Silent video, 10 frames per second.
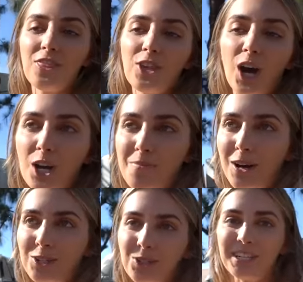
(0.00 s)
had thought
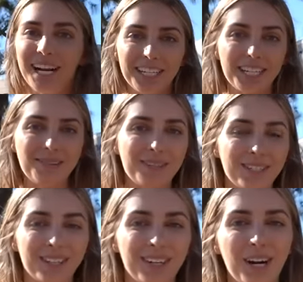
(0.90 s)
about doing ITVs
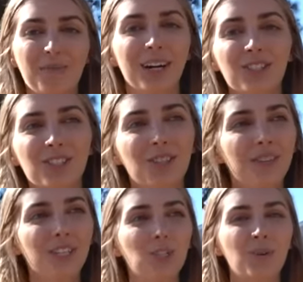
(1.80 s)
on the car, but I just
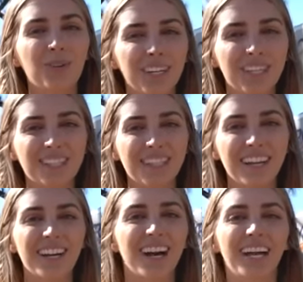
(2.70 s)
don't think tuning is
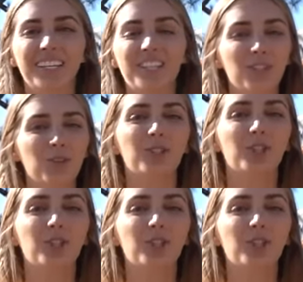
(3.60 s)
there. I need to do a